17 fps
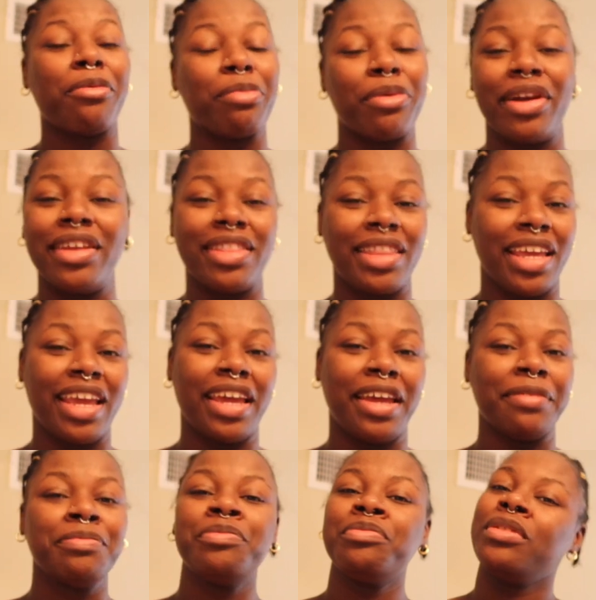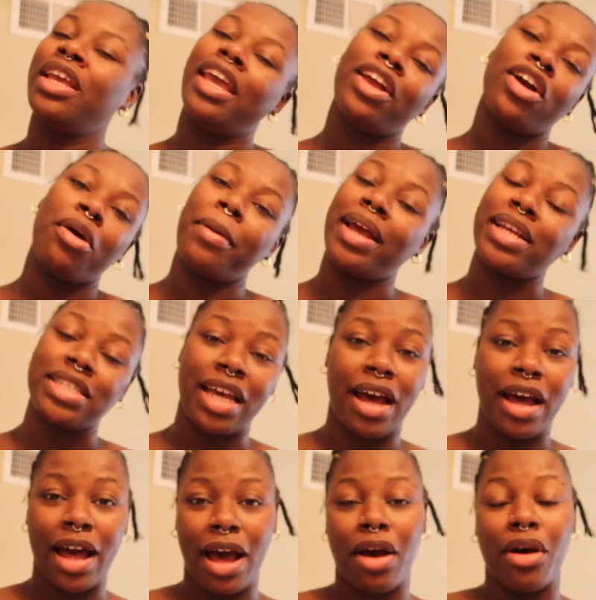breathe again and go back
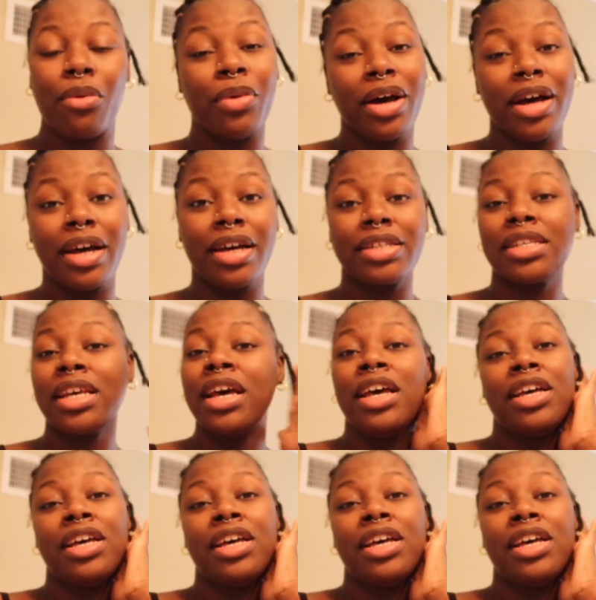to how it was.